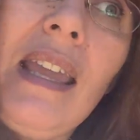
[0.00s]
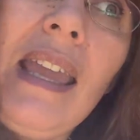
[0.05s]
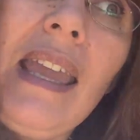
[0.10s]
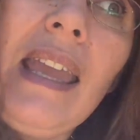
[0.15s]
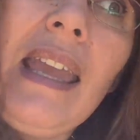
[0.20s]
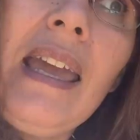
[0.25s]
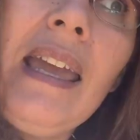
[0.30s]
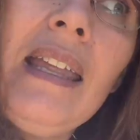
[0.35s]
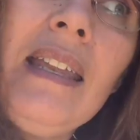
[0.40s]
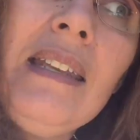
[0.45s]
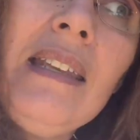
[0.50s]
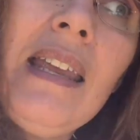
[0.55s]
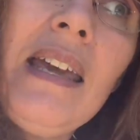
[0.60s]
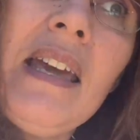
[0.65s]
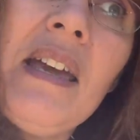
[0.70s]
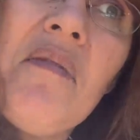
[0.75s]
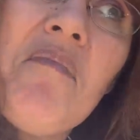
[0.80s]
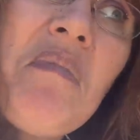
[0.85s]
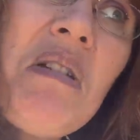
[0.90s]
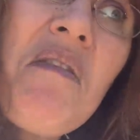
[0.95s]
and
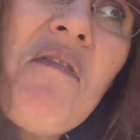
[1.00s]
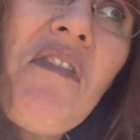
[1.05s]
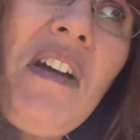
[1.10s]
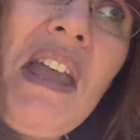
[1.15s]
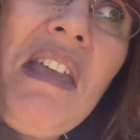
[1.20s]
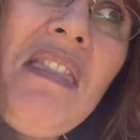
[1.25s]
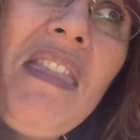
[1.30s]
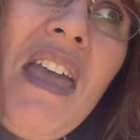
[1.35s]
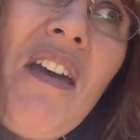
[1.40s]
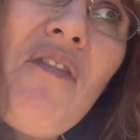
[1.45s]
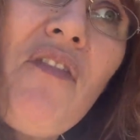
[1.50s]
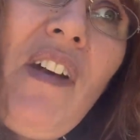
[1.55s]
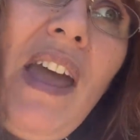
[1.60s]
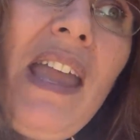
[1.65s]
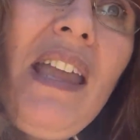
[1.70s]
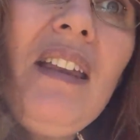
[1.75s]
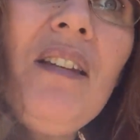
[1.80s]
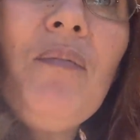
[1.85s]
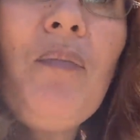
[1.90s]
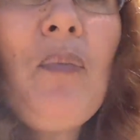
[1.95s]
uh, been fighting that
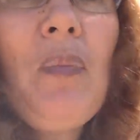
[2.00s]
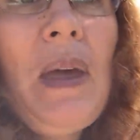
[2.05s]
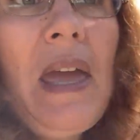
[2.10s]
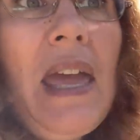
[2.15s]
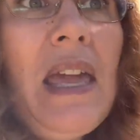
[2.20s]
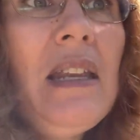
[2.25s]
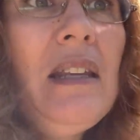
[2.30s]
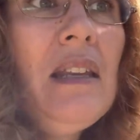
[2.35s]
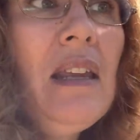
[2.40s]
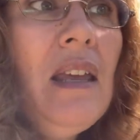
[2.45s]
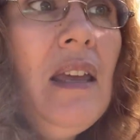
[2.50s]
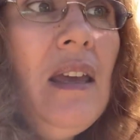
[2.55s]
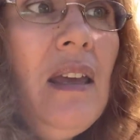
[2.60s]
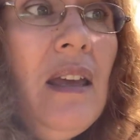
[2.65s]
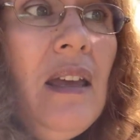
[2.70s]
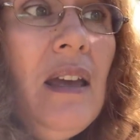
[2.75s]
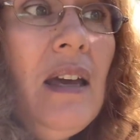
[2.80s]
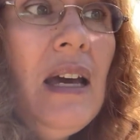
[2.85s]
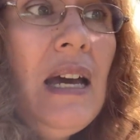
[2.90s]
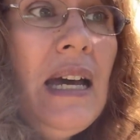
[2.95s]
fight, but
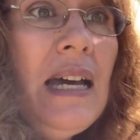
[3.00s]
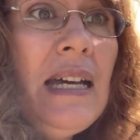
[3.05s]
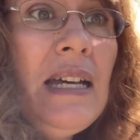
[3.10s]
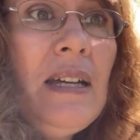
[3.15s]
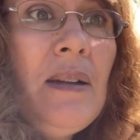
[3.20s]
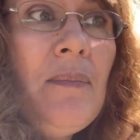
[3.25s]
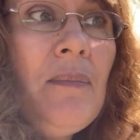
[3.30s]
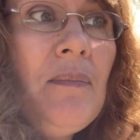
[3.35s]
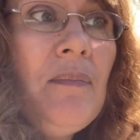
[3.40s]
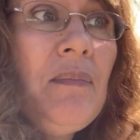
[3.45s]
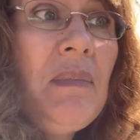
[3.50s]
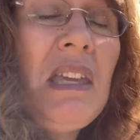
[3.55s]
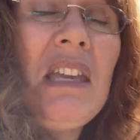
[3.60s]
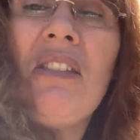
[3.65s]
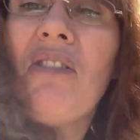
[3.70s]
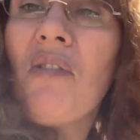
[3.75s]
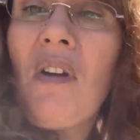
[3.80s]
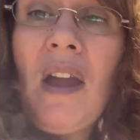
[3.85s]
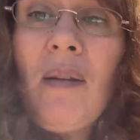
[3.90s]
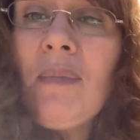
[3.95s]
um,
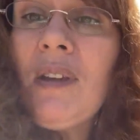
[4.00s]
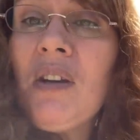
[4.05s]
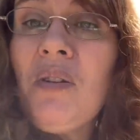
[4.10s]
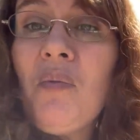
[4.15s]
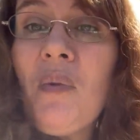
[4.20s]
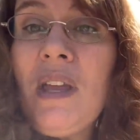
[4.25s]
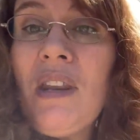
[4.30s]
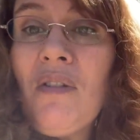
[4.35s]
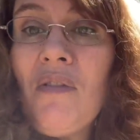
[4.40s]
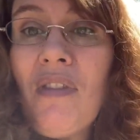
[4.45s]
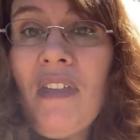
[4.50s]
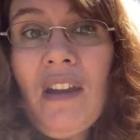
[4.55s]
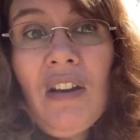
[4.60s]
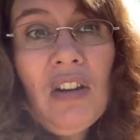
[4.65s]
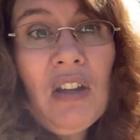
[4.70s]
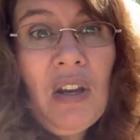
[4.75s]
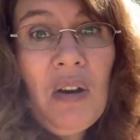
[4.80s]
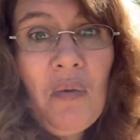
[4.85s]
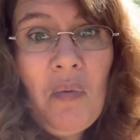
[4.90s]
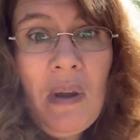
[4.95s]
either I'm gonna win or they're
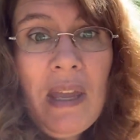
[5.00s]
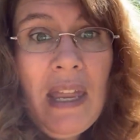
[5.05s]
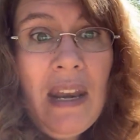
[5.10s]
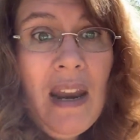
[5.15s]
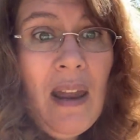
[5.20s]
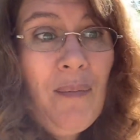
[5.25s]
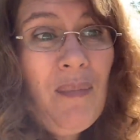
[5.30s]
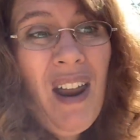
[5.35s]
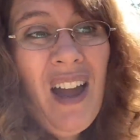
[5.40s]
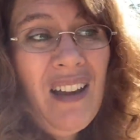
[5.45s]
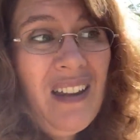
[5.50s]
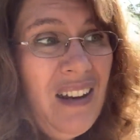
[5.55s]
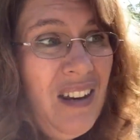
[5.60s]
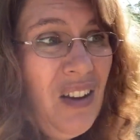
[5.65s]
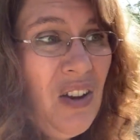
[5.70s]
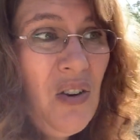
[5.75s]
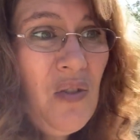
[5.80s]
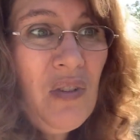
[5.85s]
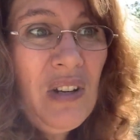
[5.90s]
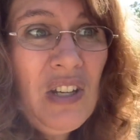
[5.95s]
gonna win. I'm not gonna
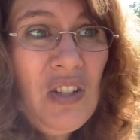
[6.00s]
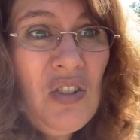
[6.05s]
go any